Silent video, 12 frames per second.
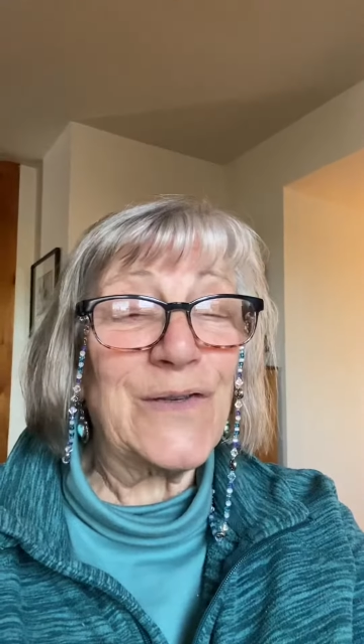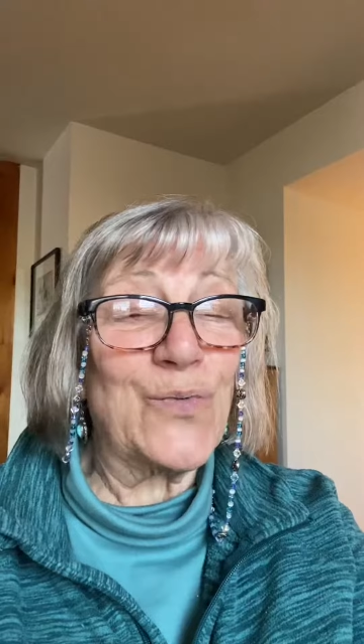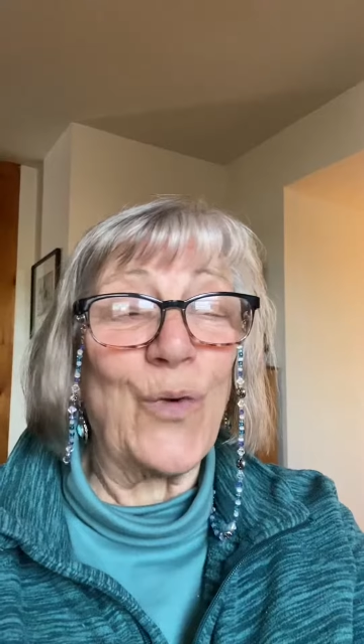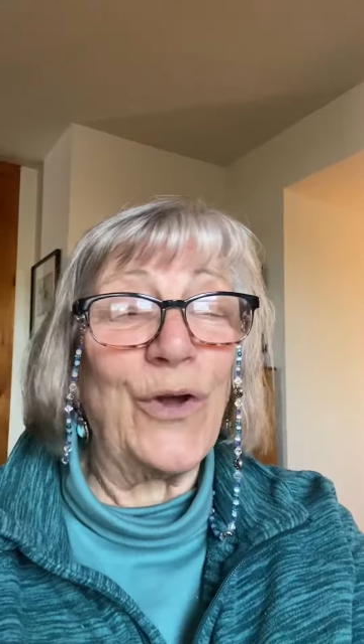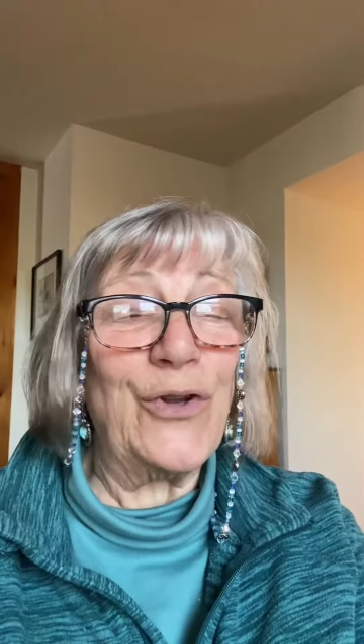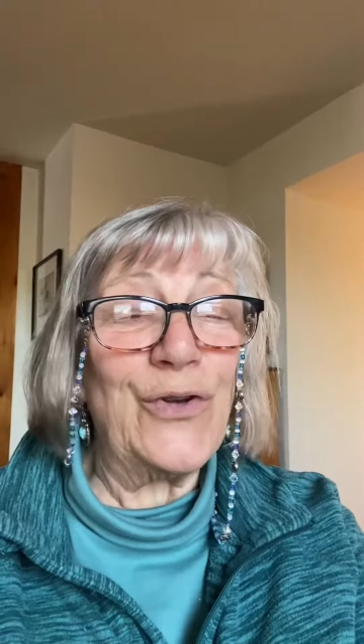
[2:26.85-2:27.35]

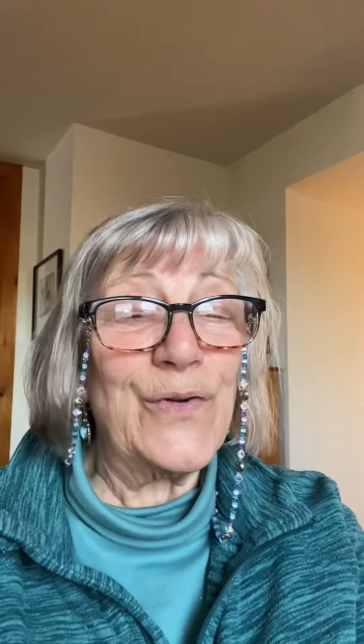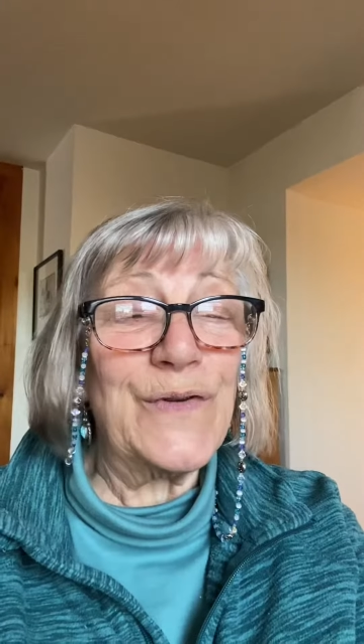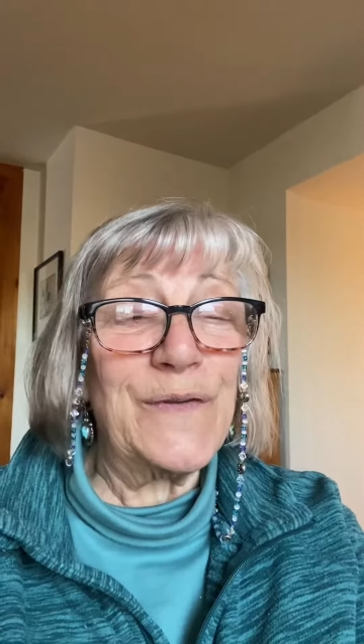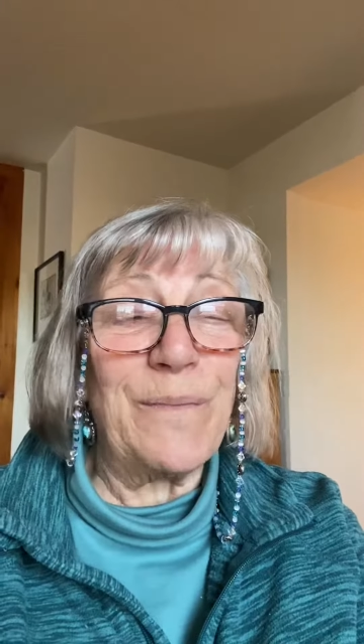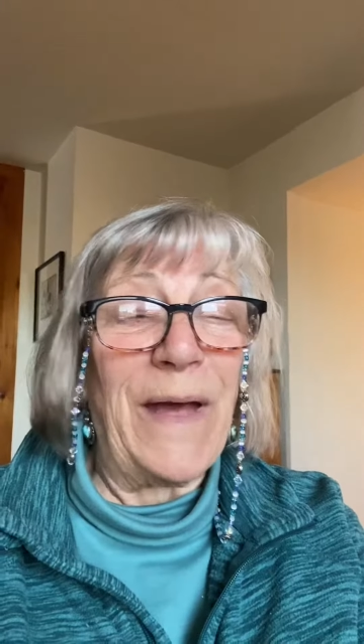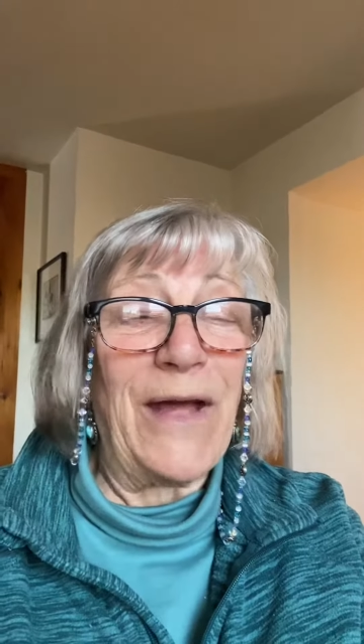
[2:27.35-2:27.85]

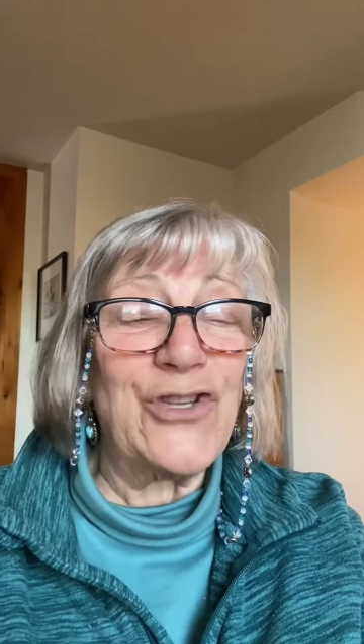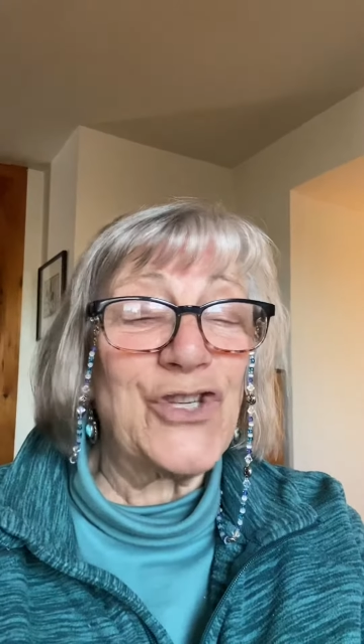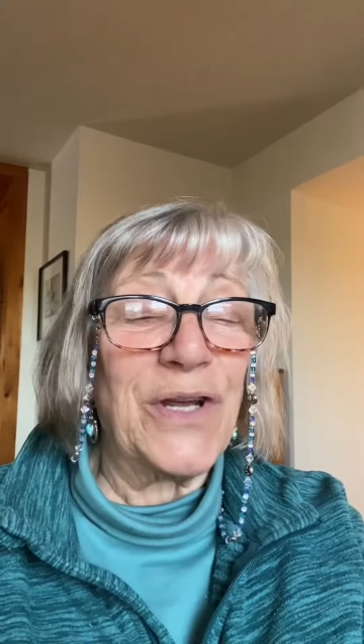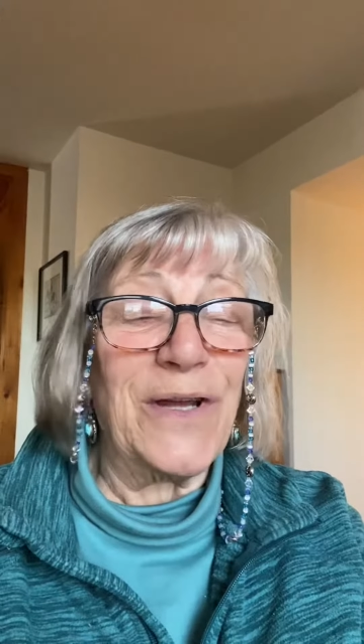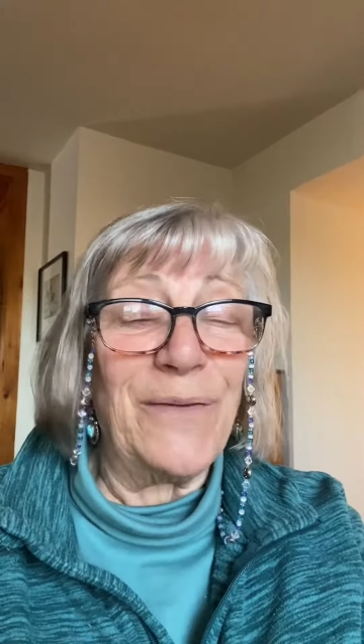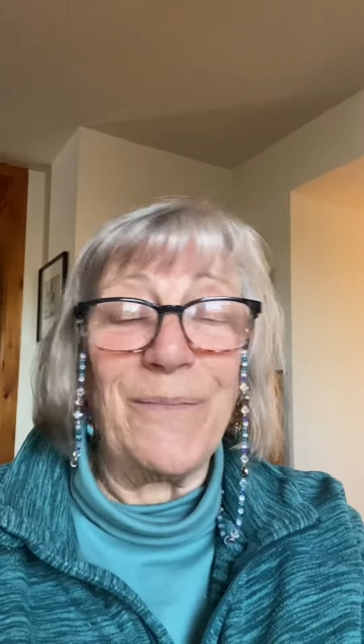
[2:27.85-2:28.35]
wonders,
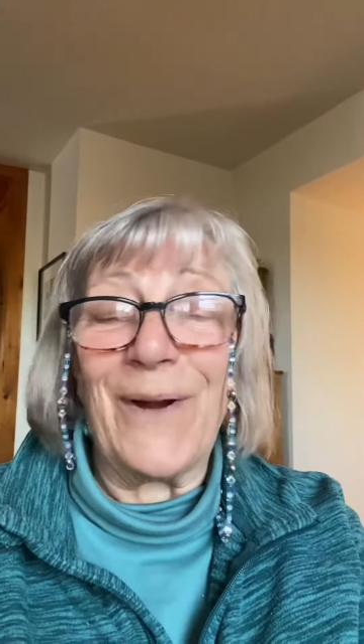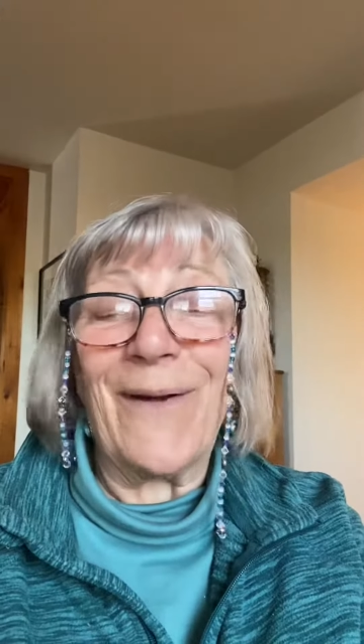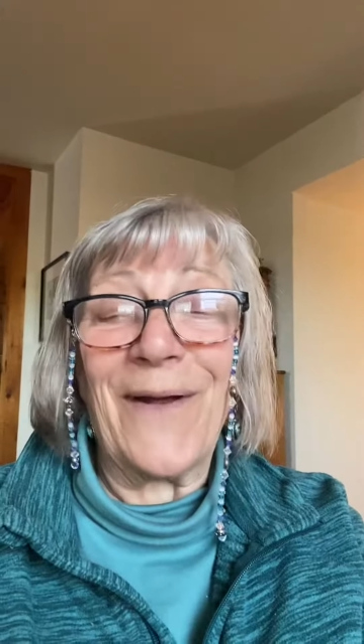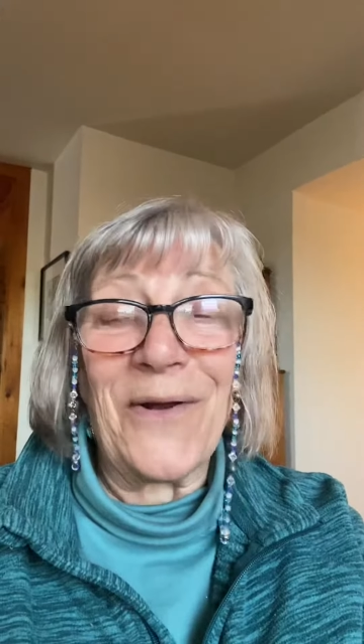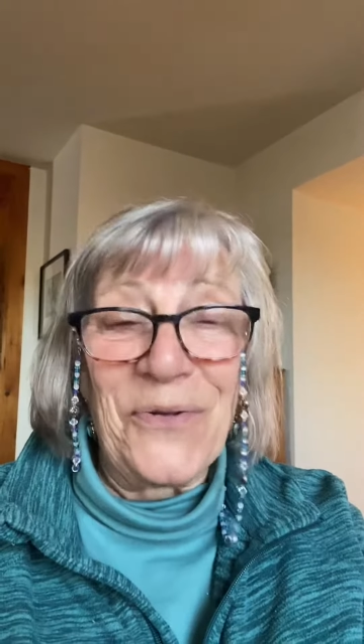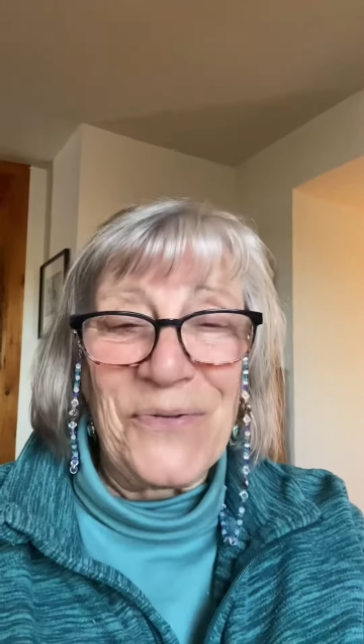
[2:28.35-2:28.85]
magic, and
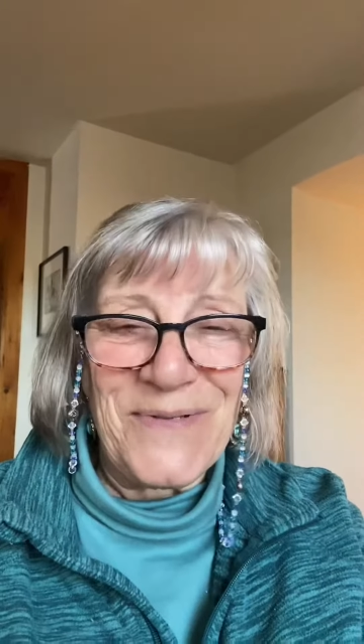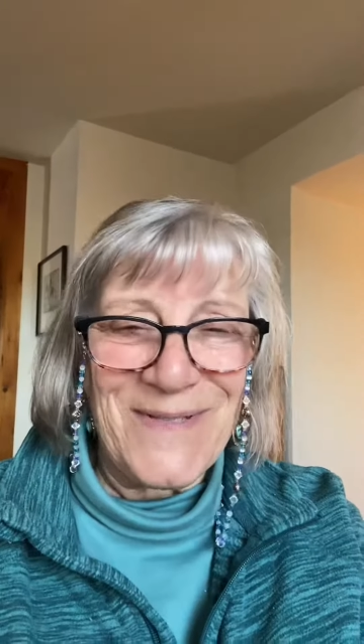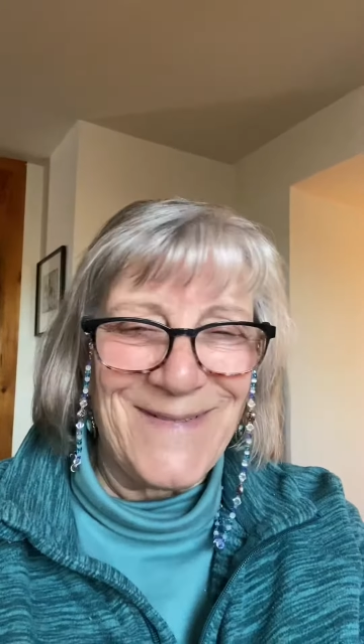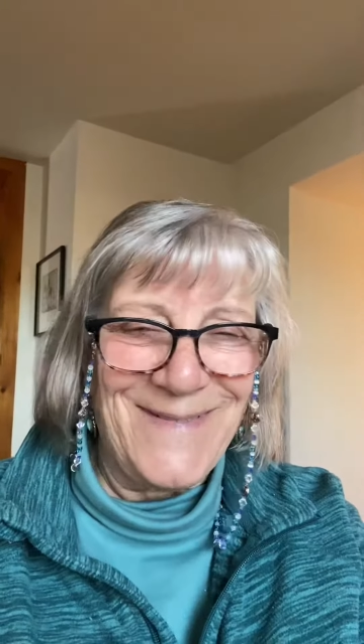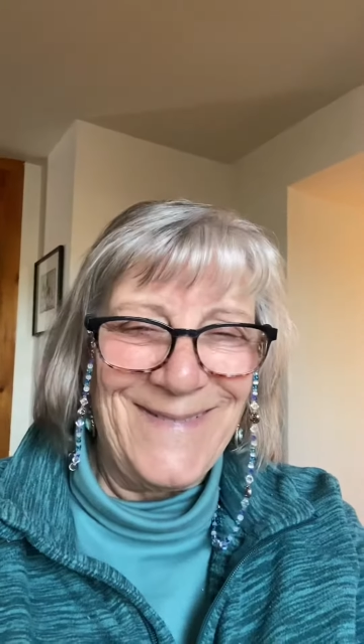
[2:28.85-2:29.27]
miracles.